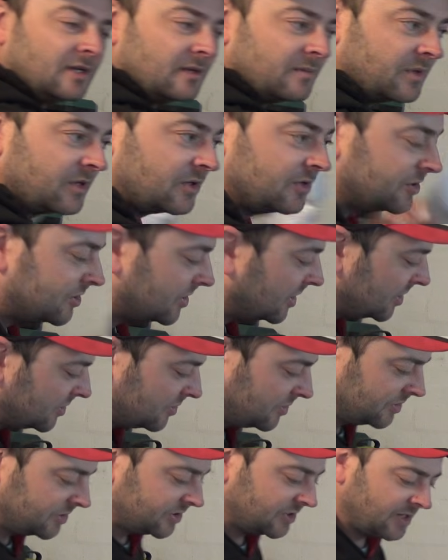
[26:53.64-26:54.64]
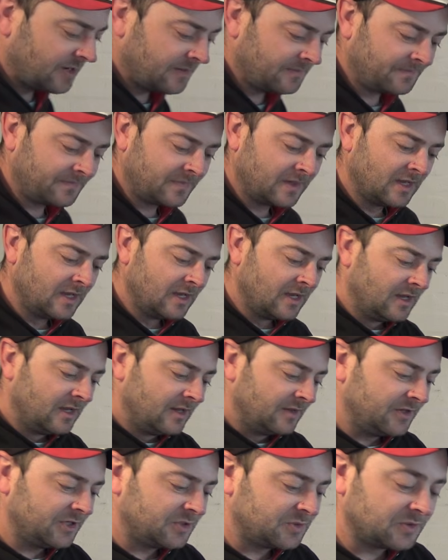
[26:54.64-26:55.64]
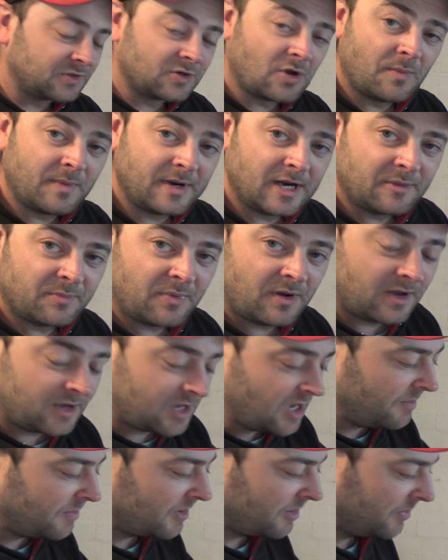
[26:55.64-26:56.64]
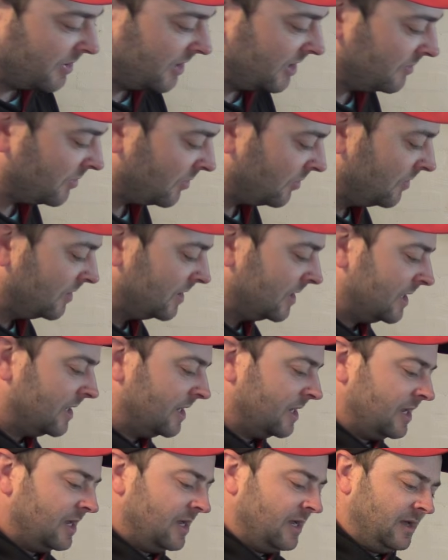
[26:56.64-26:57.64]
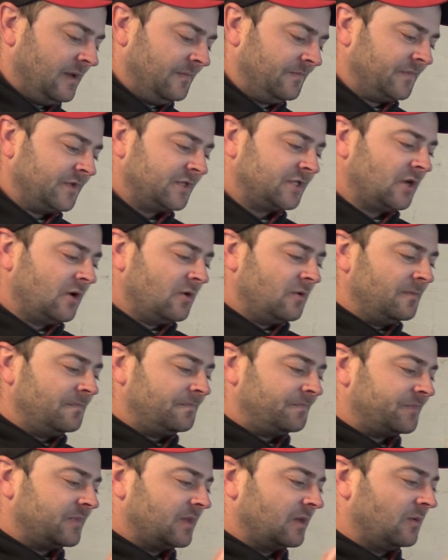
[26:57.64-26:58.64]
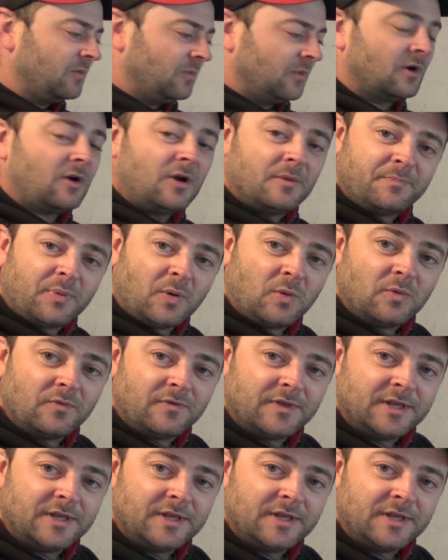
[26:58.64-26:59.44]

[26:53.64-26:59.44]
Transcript: because this was commented by a couple of people. So when I bought